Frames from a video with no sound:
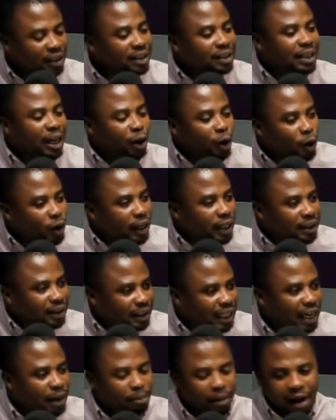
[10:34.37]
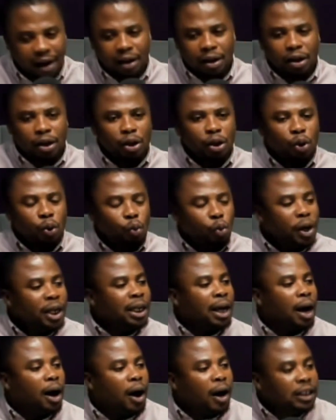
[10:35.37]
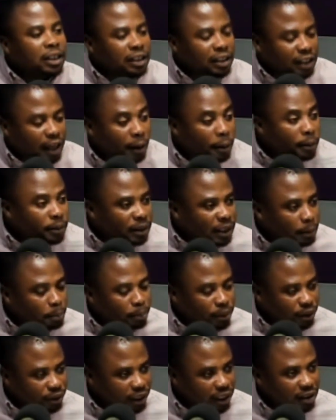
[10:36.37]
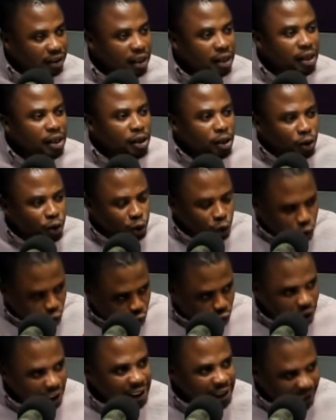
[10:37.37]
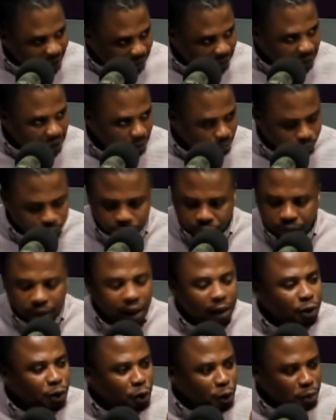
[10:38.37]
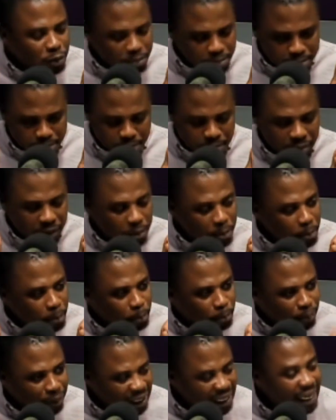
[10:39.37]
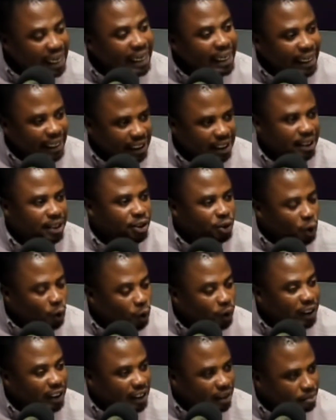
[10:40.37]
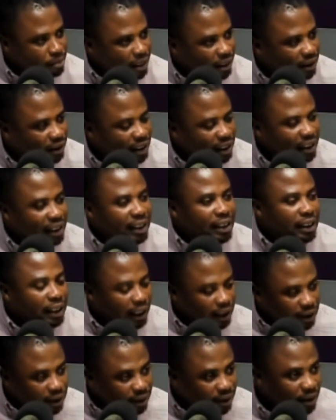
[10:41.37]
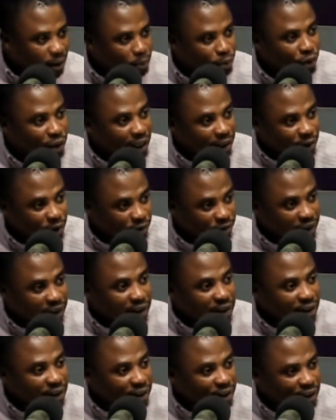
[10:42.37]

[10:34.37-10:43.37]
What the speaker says: This is the longest time when you're uninterrupted period to train the team to play in his own image, and this is the product of it.